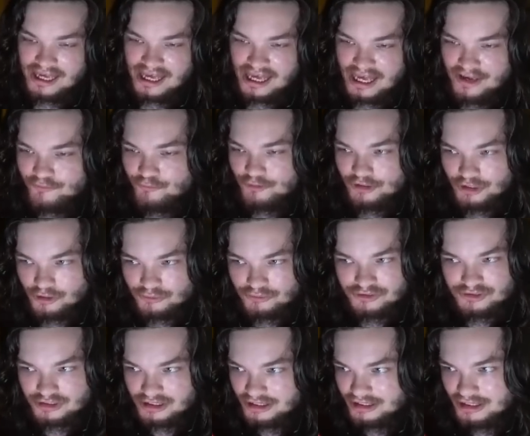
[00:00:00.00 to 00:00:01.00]
If we don't
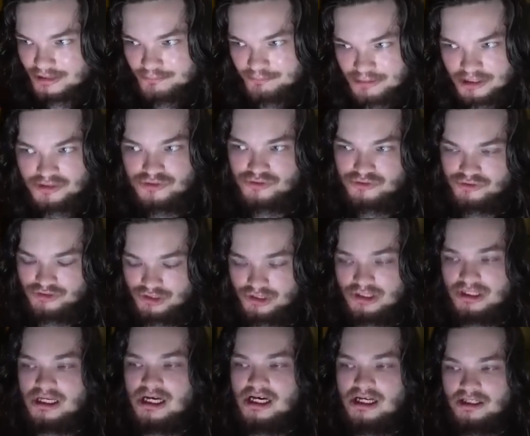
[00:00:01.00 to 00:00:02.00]
see any pictures of the
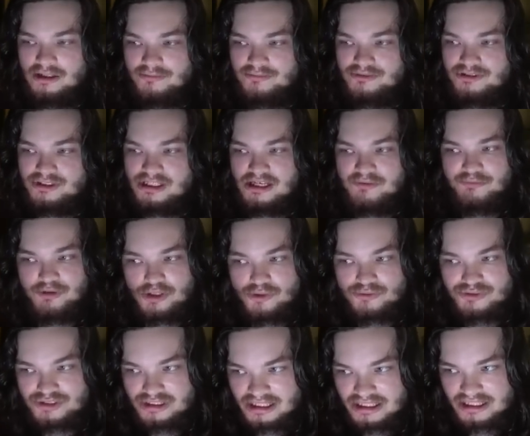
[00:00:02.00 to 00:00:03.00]
columns, if we
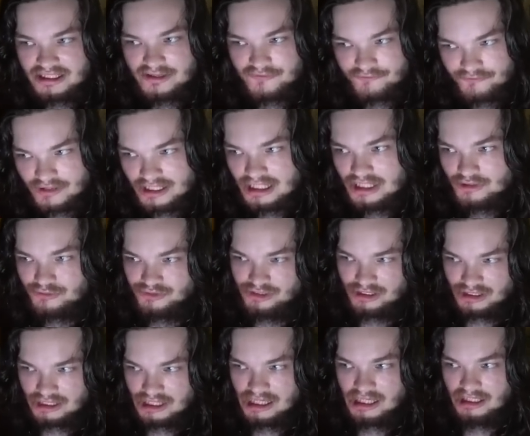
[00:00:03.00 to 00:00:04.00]
don't see any videos of
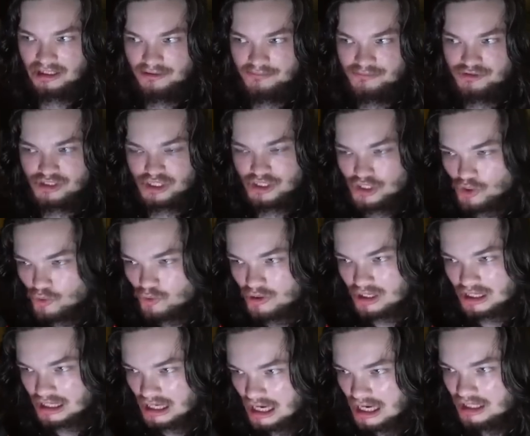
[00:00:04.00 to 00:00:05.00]
the columns, and no
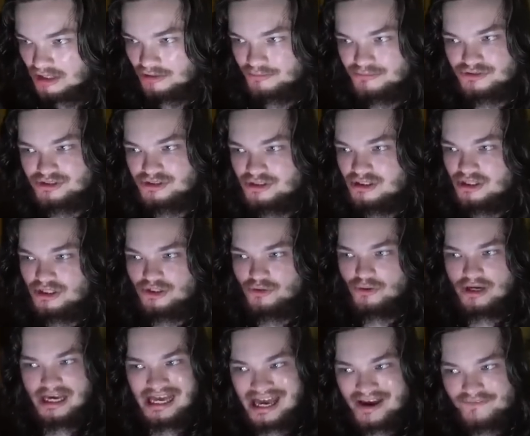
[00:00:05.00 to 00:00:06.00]
columns, no
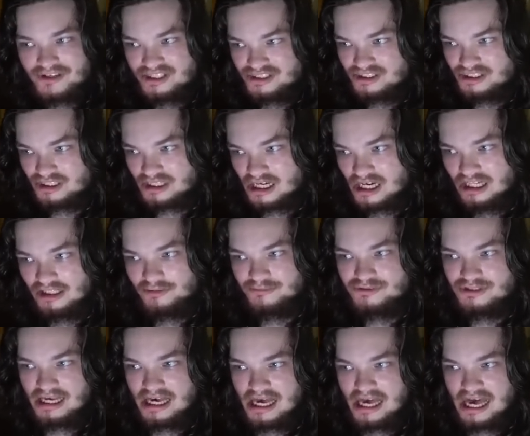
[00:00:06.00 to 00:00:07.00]
evidence of the
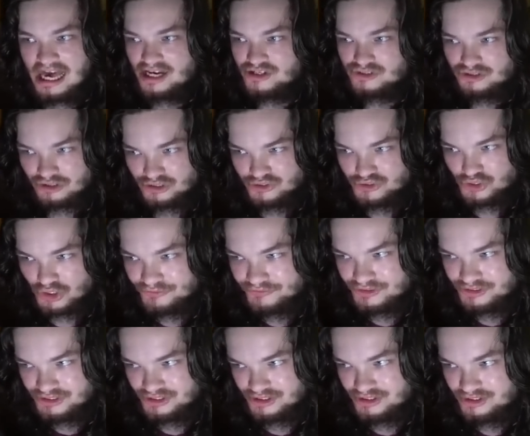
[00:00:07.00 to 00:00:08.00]
columns actually
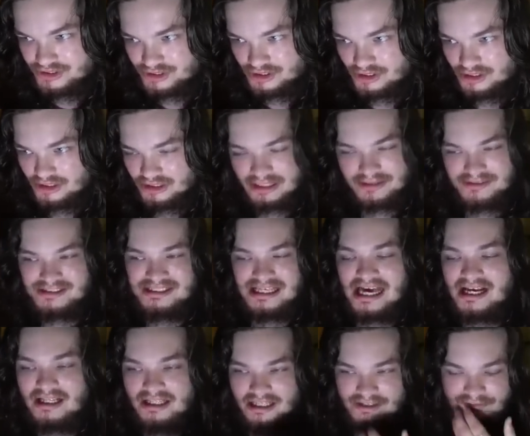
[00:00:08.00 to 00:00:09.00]
surfaces, like
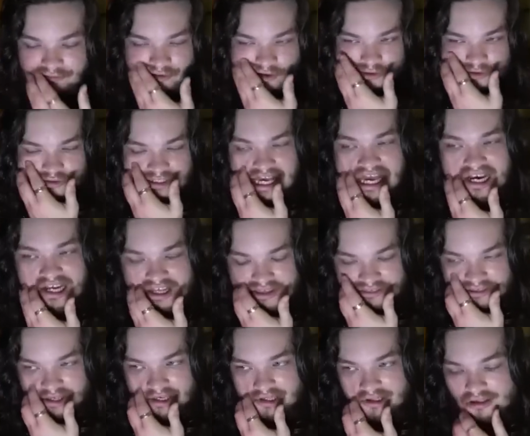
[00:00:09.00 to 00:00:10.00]
satellite photos,
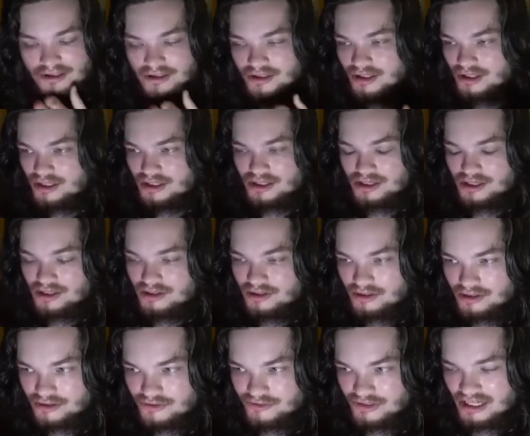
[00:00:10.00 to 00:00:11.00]
anything,
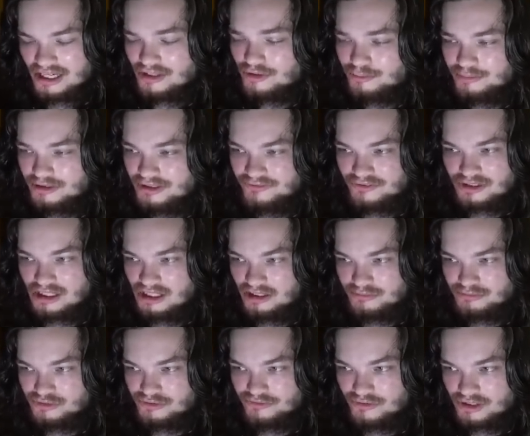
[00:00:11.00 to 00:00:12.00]
then I don't believe the
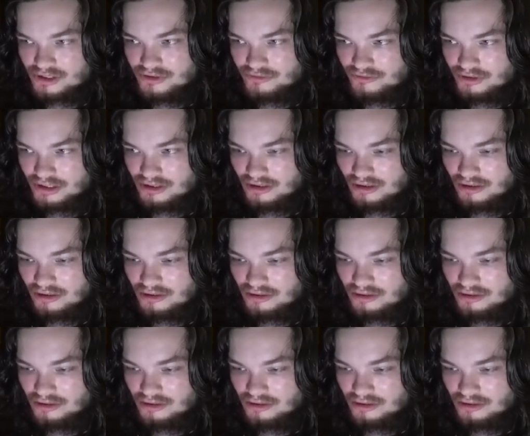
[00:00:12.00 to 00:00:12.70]
columns are fucking real.